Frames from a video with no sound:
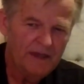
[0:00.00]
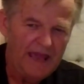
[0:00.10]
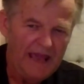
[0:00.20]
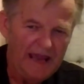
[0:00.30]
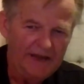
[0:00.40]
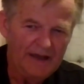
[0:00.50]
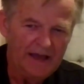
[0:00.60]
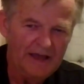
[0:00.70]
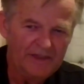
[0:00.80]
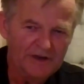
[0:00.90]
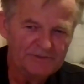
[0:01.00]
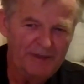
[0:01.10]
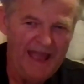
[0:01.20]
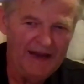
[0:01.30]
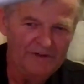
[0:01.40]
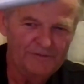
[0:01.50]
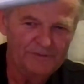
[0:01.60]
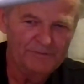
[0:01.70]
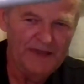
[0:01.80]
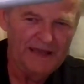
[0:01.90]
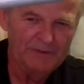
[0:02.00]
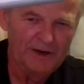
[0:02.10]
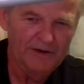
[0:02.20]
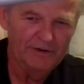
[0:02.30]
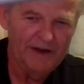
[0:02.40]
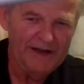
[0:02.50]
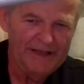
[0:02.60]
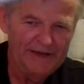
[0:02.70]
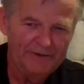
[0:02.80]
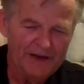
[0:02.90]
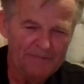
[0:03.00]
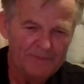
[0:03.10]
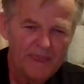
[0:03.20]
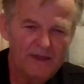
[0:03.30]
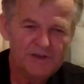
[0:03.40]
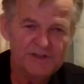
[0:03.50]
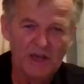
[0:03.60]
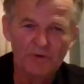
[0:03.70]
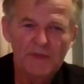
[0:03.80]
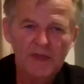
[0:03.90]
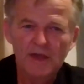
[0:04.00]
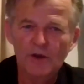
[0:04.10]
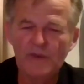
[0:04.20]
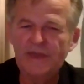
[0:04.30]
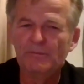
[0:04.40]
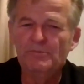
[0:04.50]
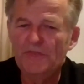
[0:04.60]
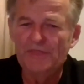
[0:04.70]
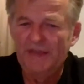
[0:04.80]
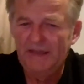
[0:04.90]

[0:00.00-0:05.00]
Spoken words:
and there's MAGA, Make America Great Again, right? So we can put